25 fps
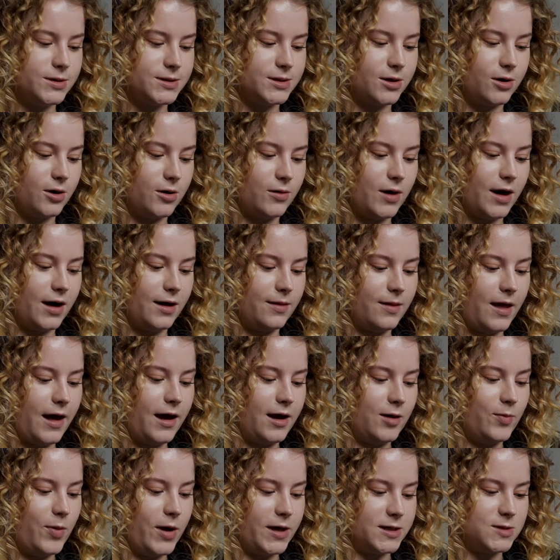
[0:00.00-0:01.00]
So at the
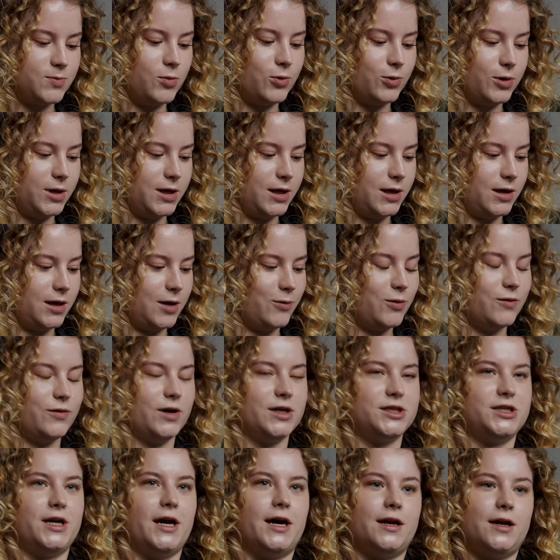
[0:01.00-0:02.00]
apex point here, we've
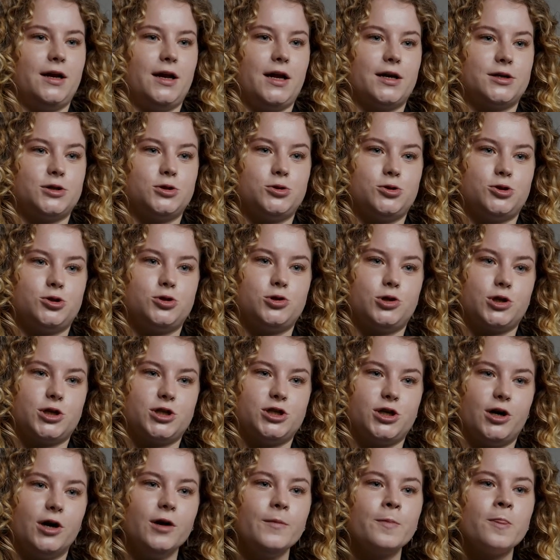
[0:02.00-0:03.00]
actually added extra
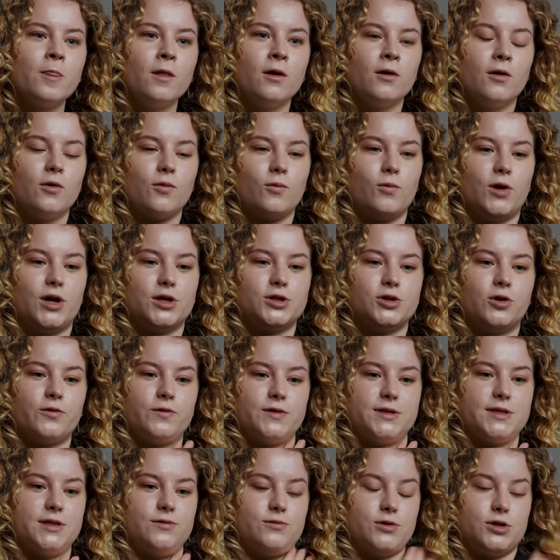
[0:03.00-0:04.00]
structure, which
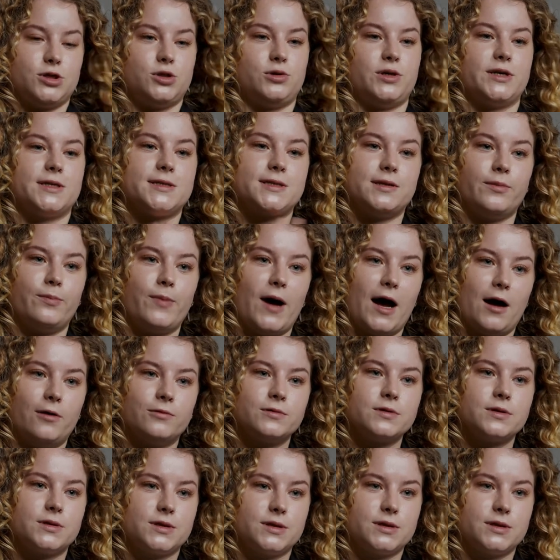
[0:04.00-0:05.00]
obviously restricts the bounce.